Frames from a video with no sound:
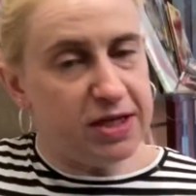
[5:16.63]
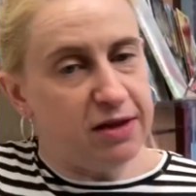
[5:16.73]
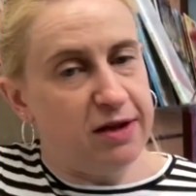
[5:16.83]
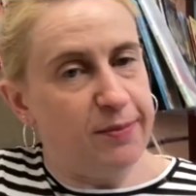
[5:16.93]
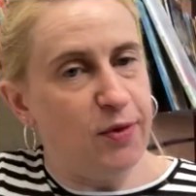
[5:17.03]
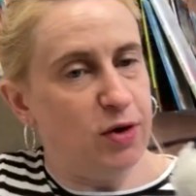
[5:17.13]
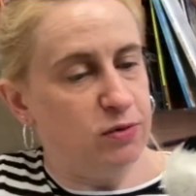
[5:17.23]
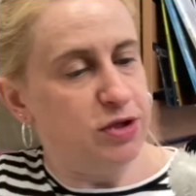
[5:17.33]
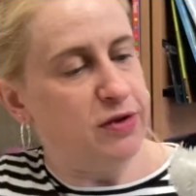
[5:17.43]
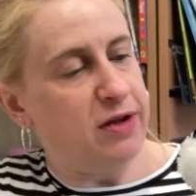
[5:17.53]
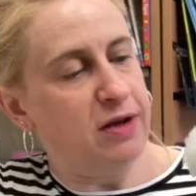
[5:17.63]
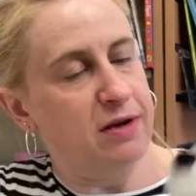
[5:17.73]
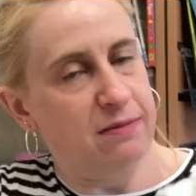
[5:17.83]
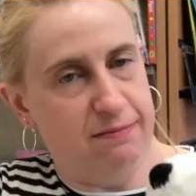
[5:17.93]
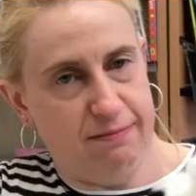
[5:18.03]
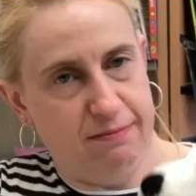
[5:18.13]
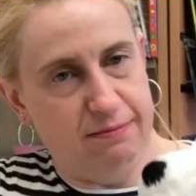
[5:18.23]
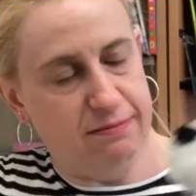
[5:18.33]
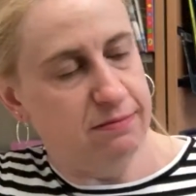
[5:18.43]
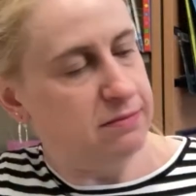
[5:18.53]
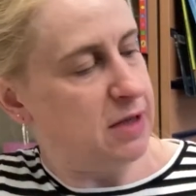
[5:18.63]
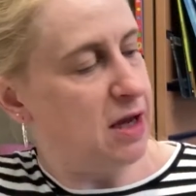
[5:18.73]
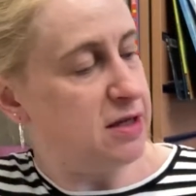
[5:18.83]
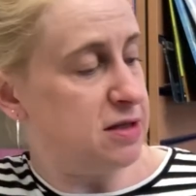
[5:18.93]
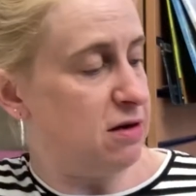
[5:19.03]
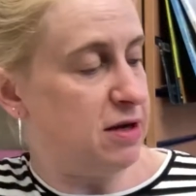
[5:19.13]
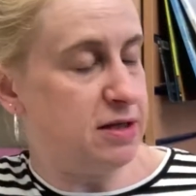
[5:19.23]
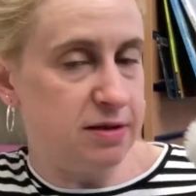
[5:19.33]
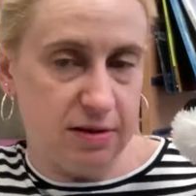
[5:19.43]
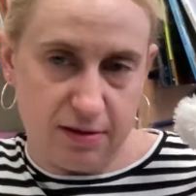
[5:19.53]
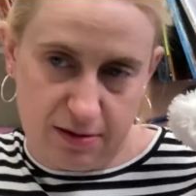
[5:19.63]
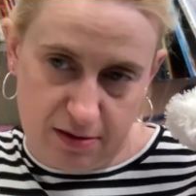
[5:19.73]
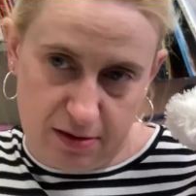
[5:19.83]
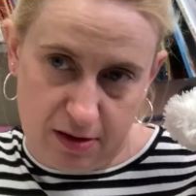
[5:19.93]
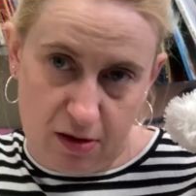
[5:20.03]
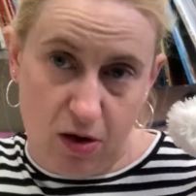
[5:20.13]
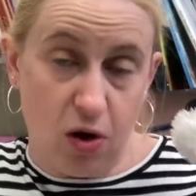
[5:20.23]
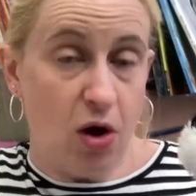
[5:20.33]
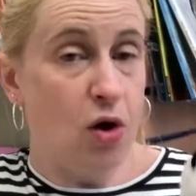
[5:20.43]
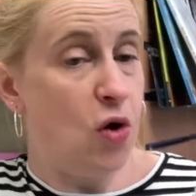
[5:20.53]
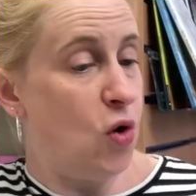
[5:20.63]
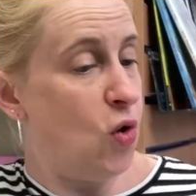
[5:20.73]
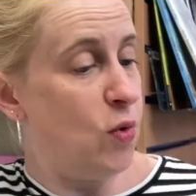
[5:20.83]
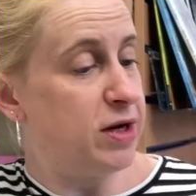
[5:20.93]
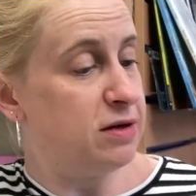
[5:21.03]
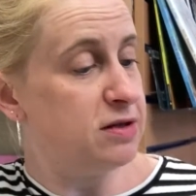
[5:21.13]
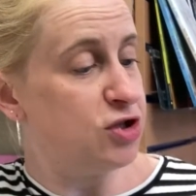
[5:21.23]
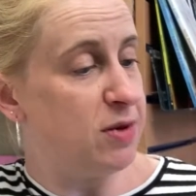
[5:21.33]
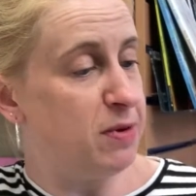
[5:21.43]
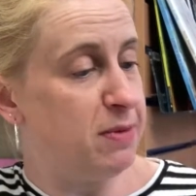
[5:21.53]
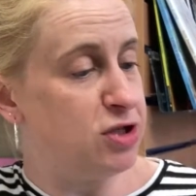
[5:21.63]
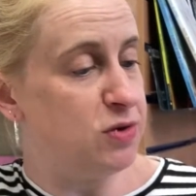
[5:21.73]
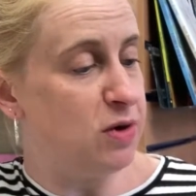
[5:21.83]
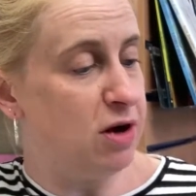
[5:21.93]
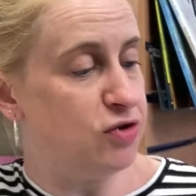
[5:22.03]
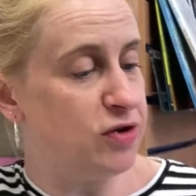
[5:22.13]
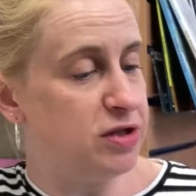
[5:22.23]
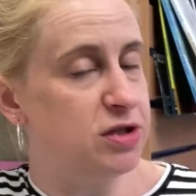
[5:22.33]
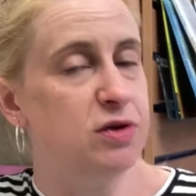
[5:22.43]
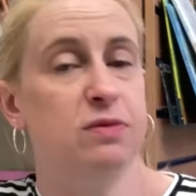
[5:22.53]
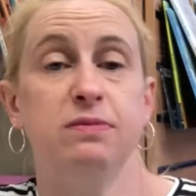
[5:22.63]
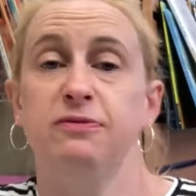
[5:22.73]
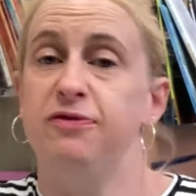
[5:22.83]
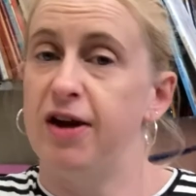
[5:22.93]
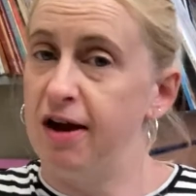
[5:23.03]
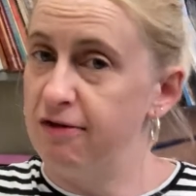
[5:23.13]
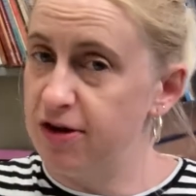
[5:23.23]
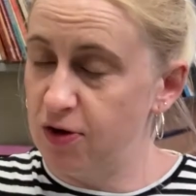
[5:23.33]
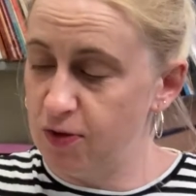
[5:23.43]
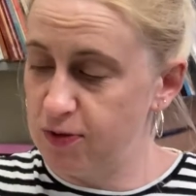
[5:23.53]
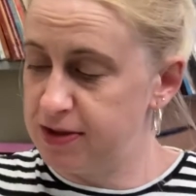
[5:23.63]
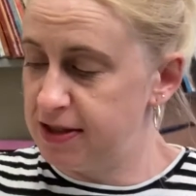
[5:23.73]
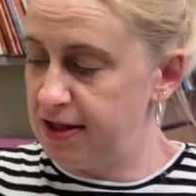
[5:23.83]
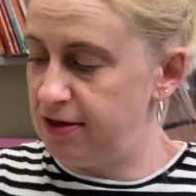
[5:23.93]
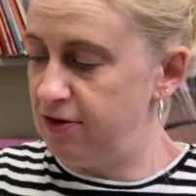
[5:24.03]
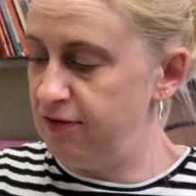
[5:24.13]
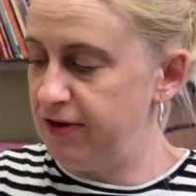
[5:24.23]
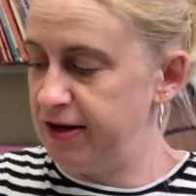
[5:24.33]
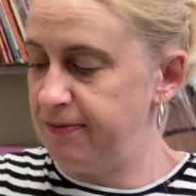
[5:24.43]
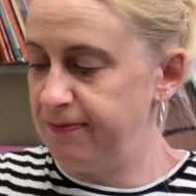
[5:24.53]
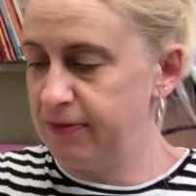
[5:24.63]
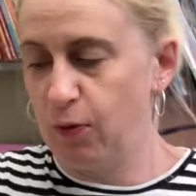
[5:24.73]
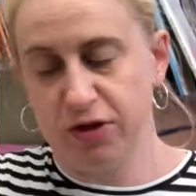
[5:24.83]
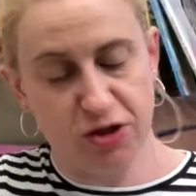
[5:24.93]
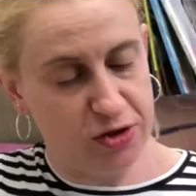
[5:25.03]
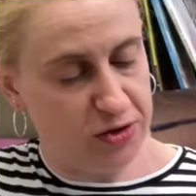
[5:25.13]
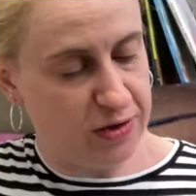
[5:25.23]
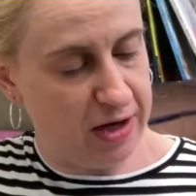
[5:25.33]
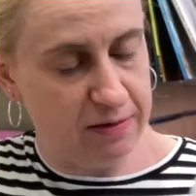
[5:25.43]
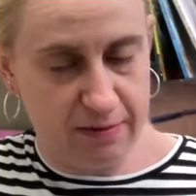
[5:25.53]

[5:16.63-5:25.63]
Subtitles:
in there, Polo, do you think? Yeah, is it nice? Oh, and the shepherd made you a hot drink too. Very cozy, lovely. And what did you do then?